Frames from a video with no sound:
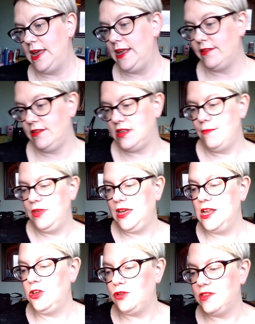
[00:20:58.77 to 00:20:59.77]
is something
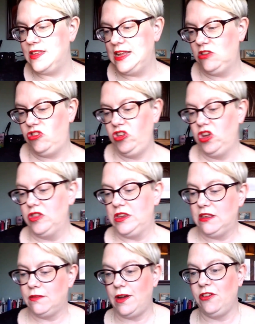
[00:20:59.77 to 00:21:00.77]
interesting to you that
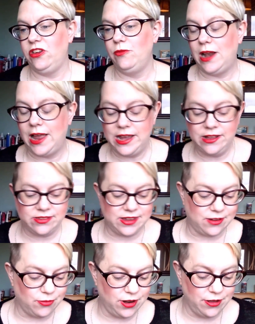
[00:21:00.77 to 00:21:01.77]
is fashion
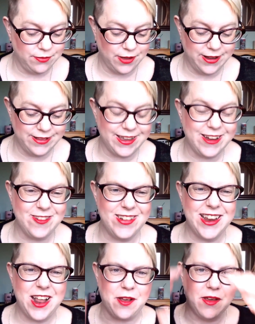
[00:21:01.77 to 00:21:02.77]
related. Well, I don't
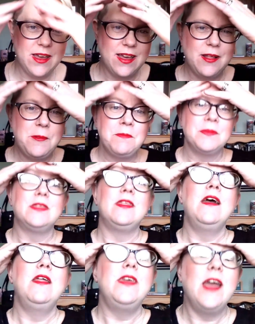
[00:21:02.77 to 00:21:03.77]
really know.
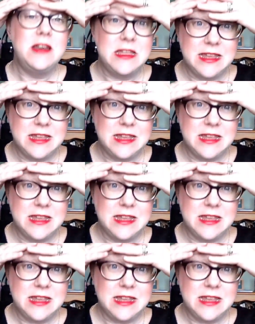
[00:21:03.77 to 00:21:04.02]
The only